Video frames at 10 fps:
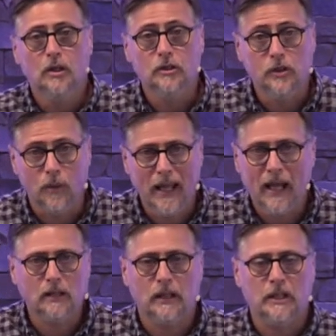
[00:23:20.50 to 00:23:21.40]
Don't
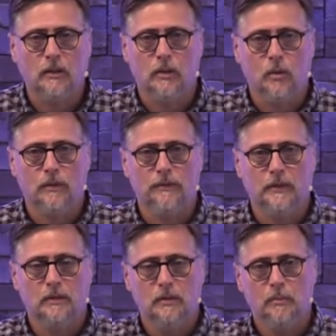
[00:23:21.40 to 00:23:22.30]
act like you're an
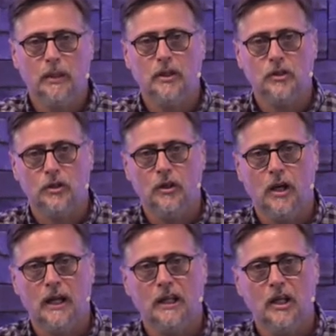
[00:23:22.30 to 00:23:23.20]
orphan because you're
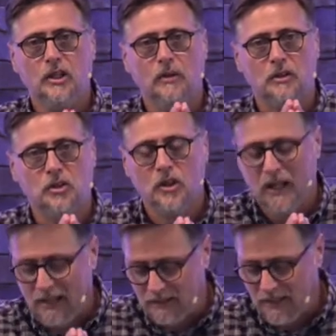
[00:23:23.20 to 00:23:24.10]
not. You're a
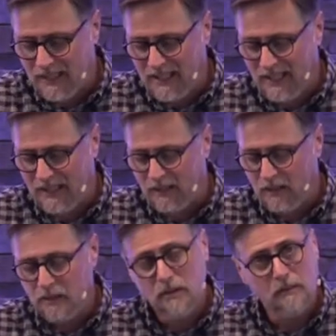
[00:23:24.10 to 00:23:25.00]
child of the King.
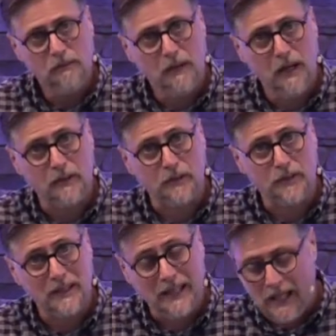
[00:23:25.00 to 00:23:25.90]

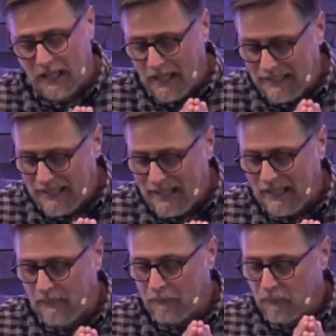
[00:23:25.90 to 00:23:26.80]
Fathers, yeah, I get
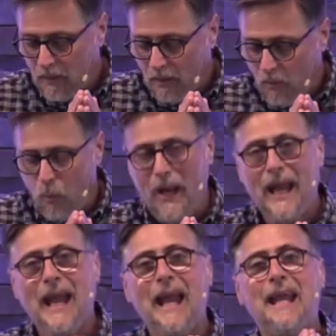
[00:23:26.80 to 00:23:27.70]
it.
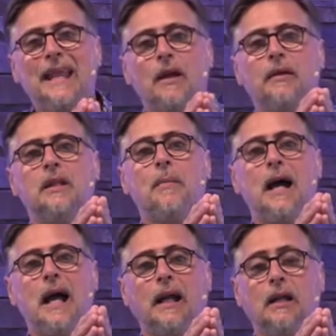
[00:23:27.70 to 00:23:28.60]
Way there in the
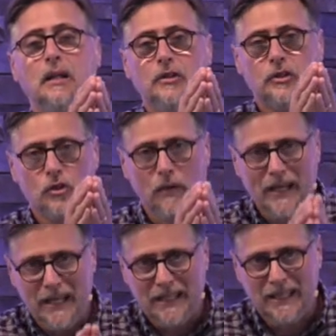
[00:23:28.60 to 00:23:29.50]
back,
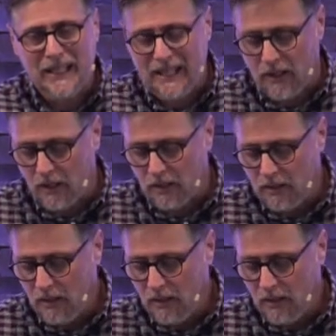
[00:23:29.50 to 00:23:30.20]
straining to hear.